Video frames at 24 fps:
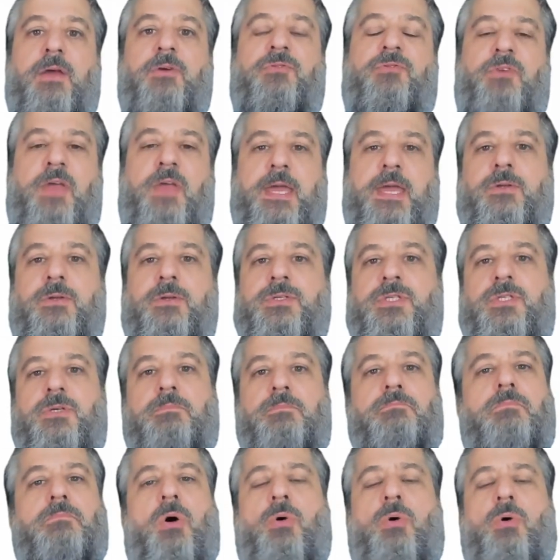fails to
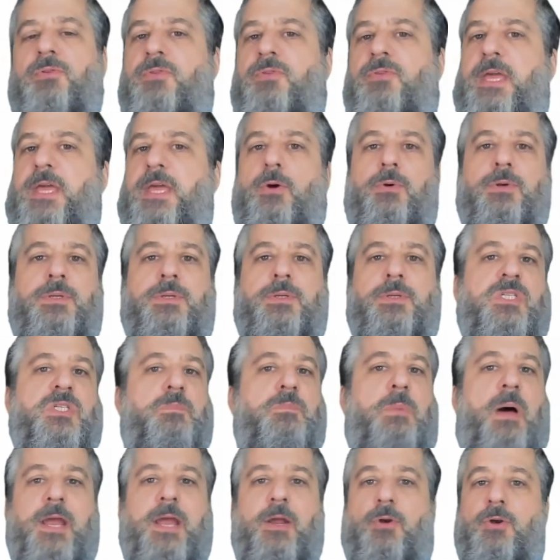motivate or
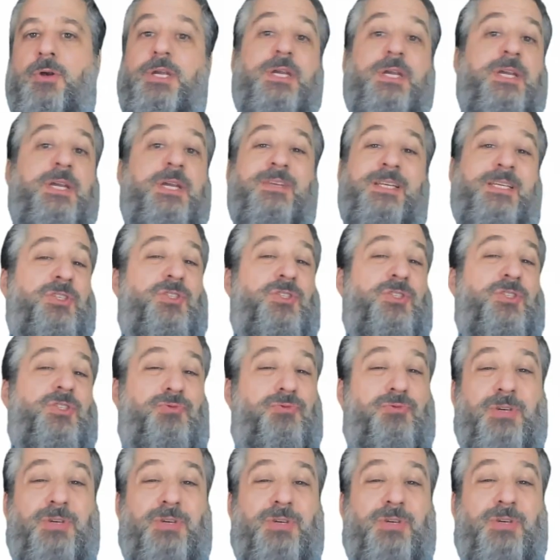inspire or even
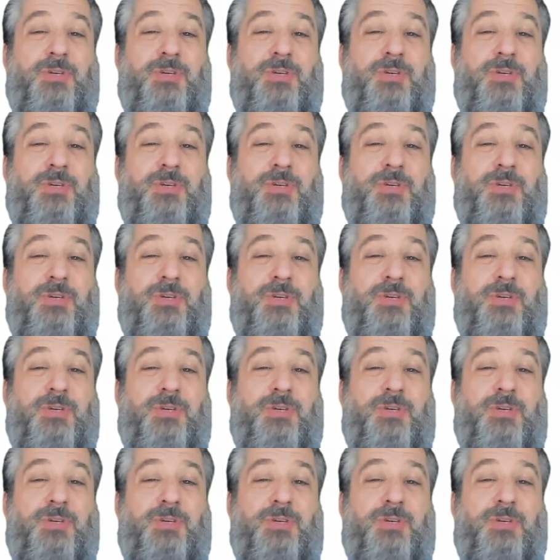intrigue